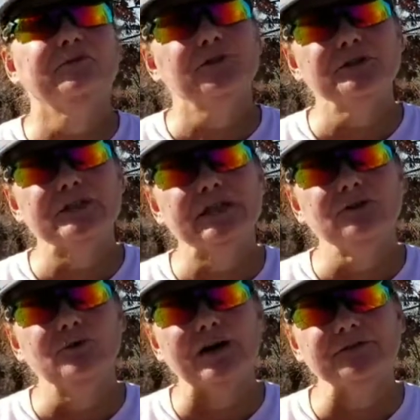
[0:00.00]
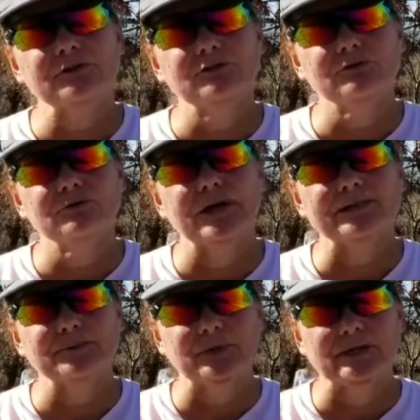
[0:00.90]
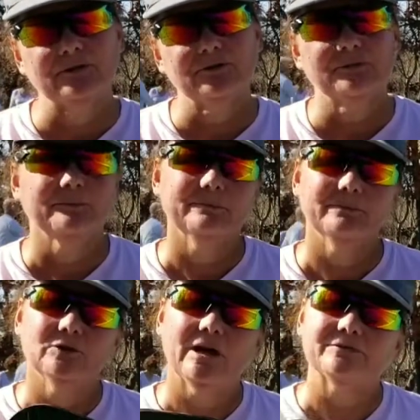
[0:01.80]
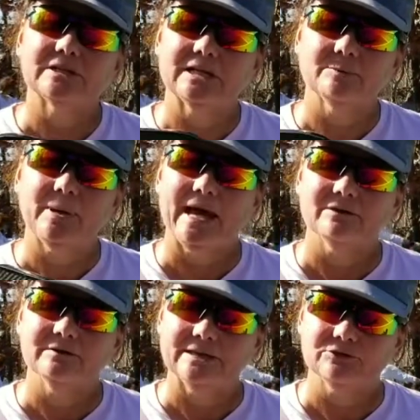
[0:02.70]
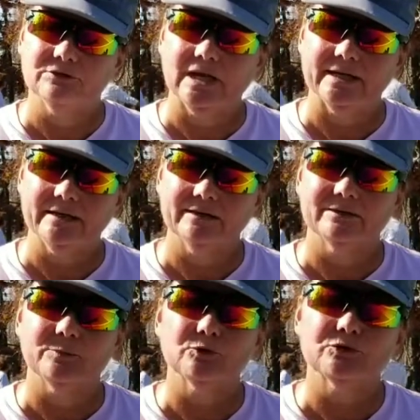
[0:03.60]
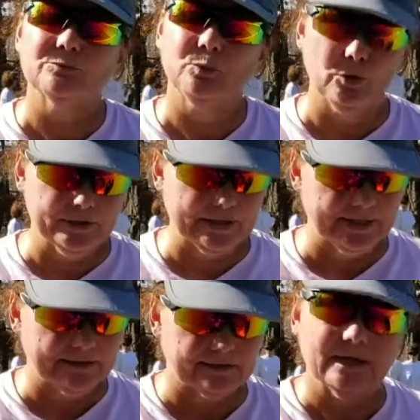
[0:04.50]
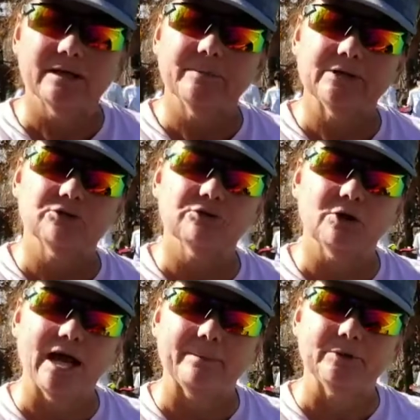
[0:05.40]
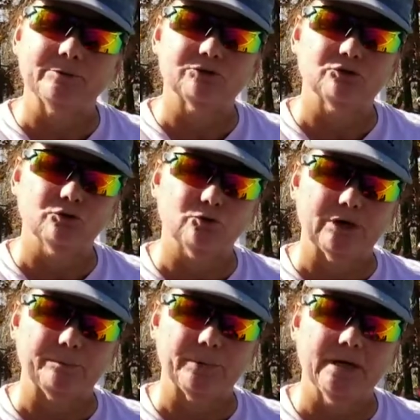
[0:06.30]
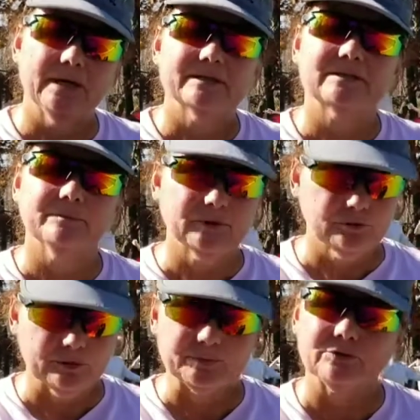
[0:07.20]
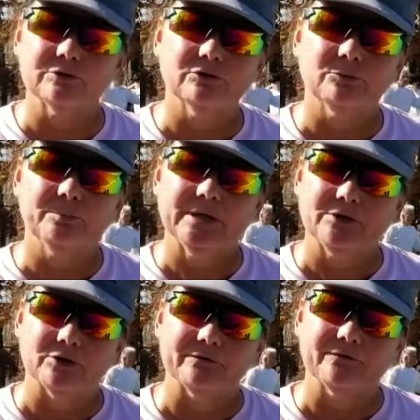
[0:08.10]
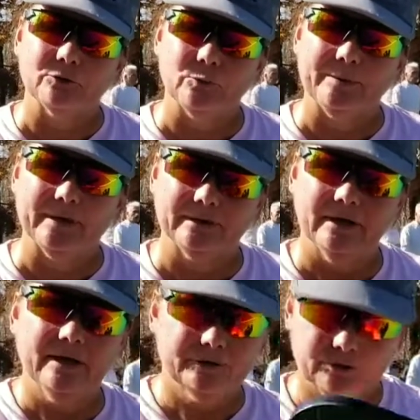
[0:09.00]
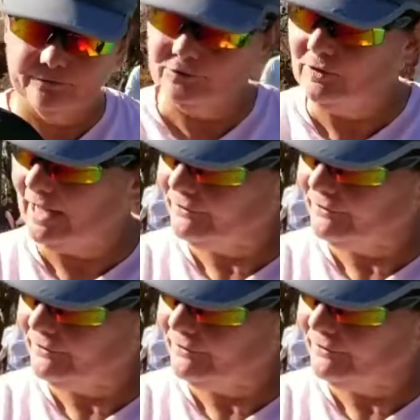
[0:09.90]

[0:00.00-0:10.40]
first thing you have to do as a beginner, you have to get a paddle that you like. The most important thing is make sure you're happy with your grip. Some of the grips are a little bigger for women. So if you have a